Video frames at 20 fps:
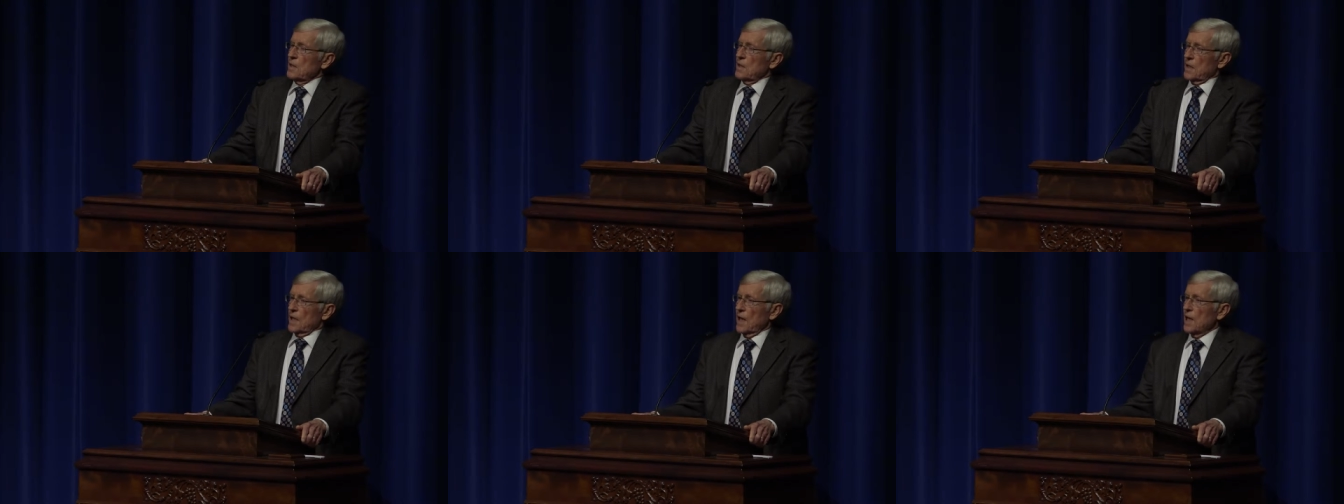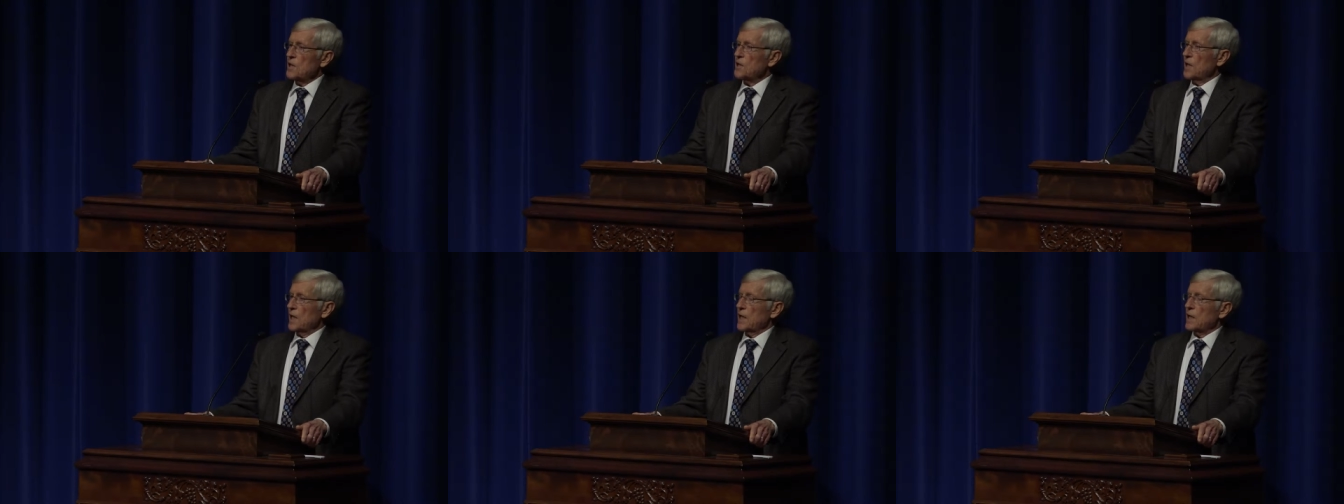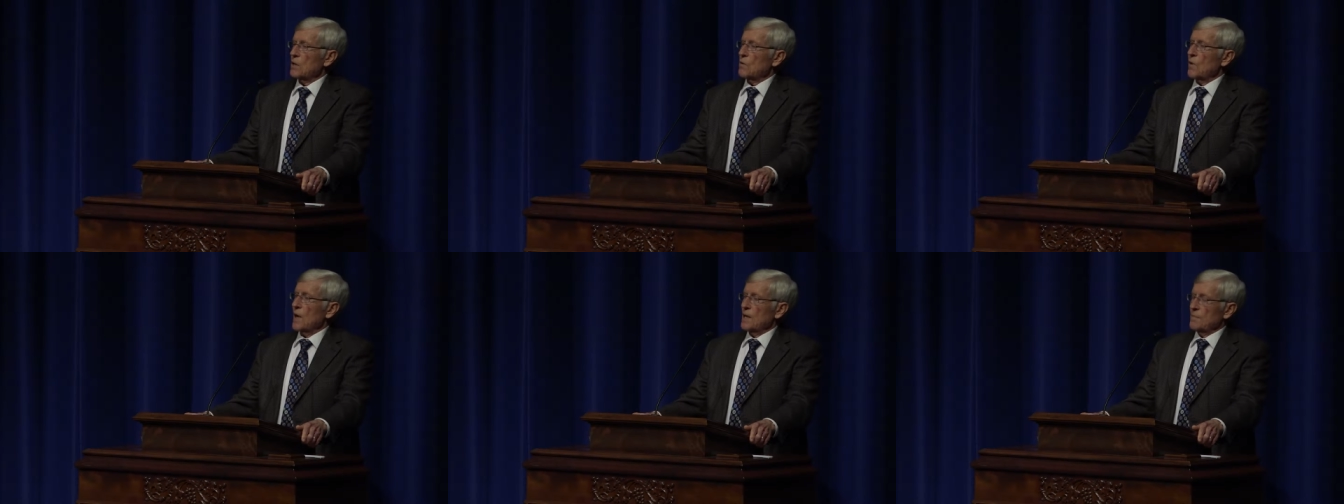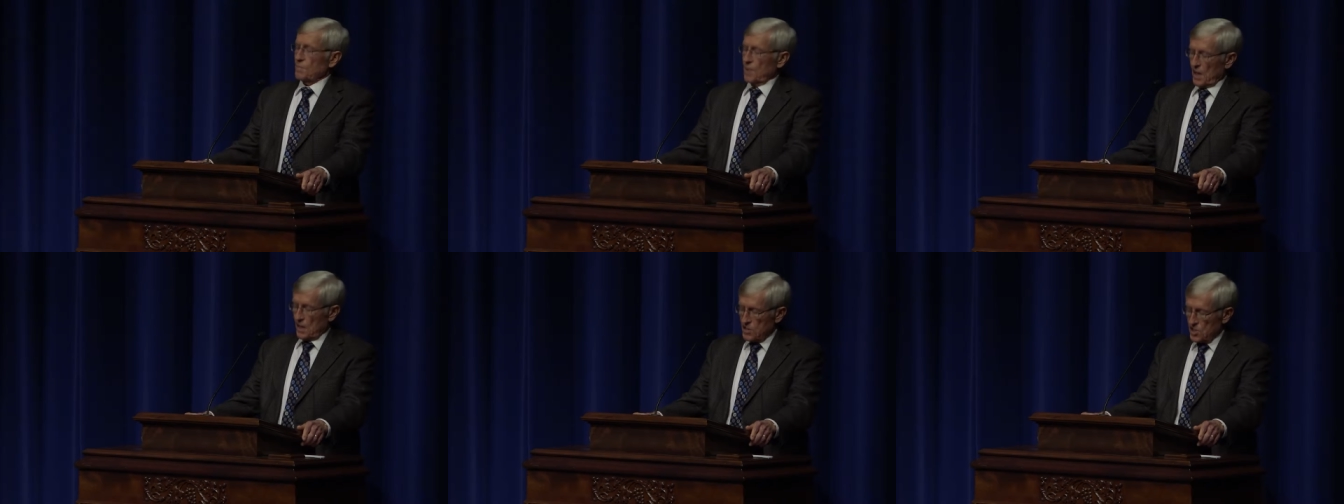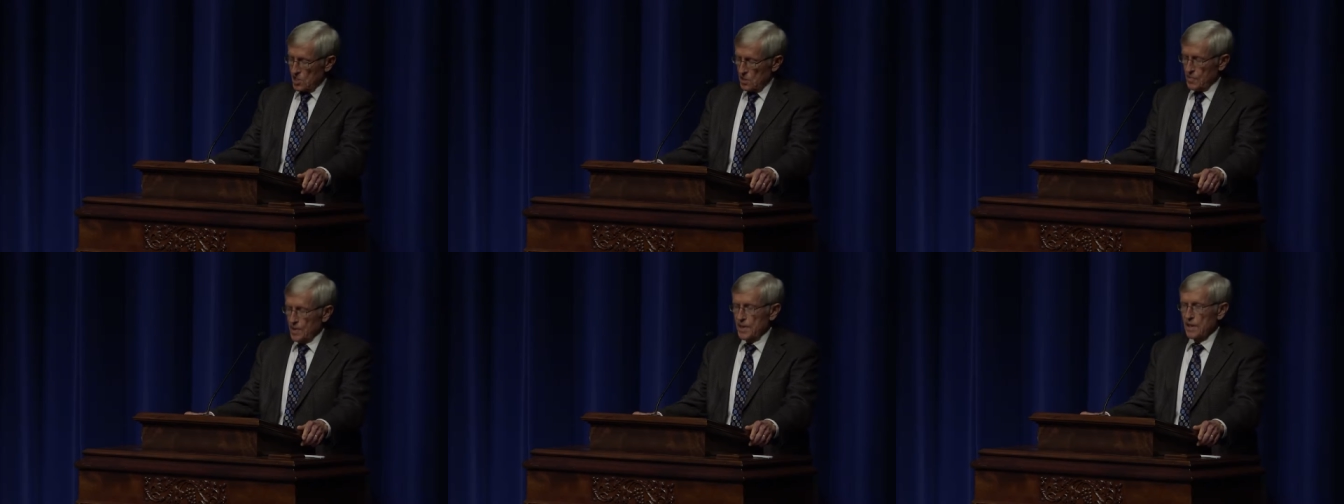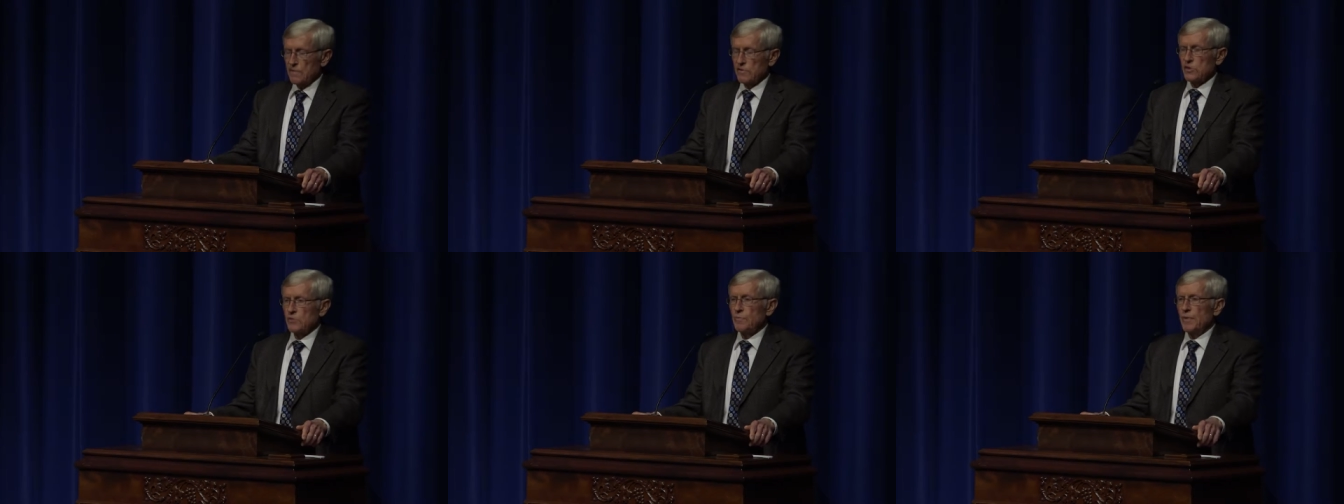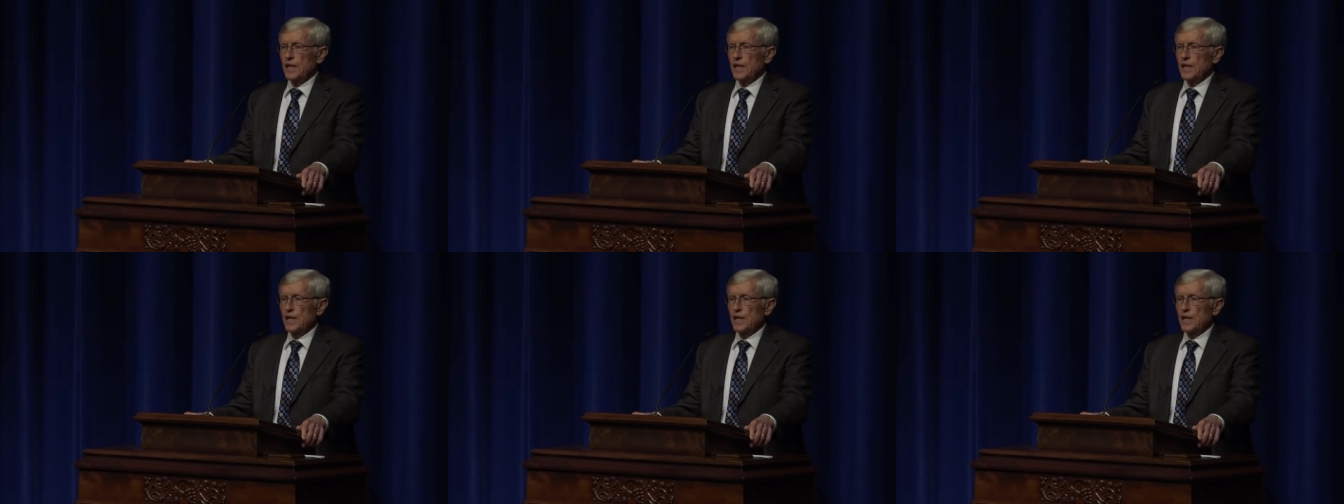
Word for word: And I think it quite possibly would